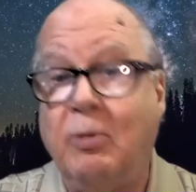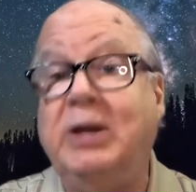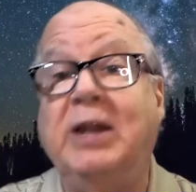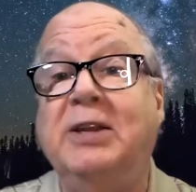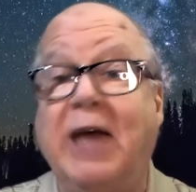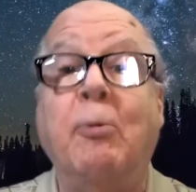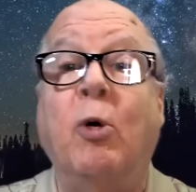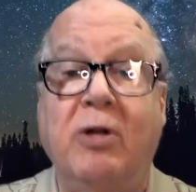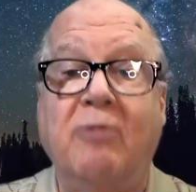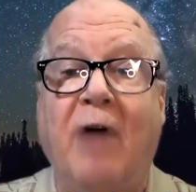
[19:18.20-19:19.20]
didn't say I'm
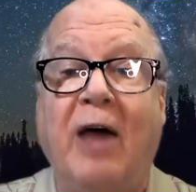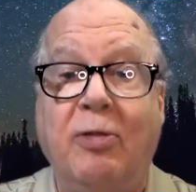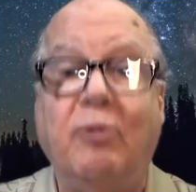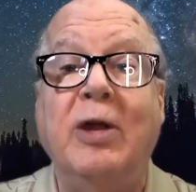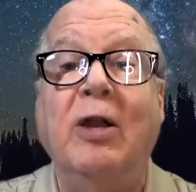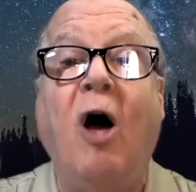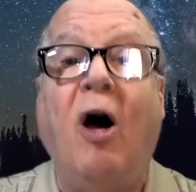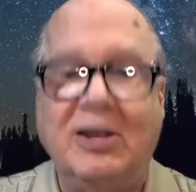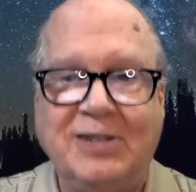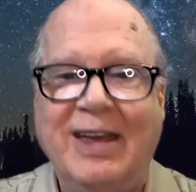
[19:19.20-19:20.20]
going to find 3
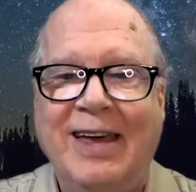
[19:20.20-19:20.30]
laws,